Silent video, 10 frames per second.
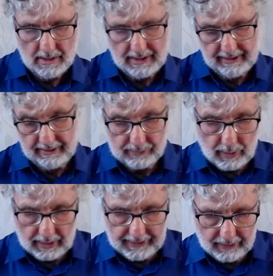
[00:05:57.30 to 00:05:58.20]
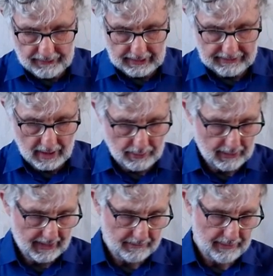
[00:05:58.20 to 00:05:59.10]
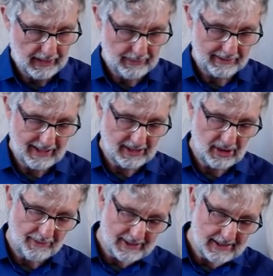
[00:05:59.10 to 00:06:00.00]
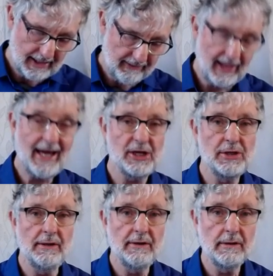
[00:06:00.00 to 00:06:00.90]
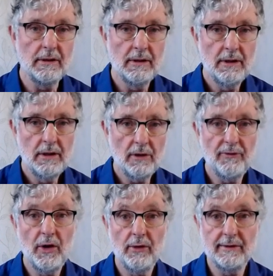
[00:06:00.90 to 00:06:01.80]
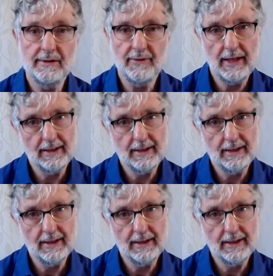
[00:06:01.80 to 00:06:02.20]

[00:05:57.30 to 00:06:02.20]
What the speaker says: And it is well known, for example, that babies like to imitate the actions of those they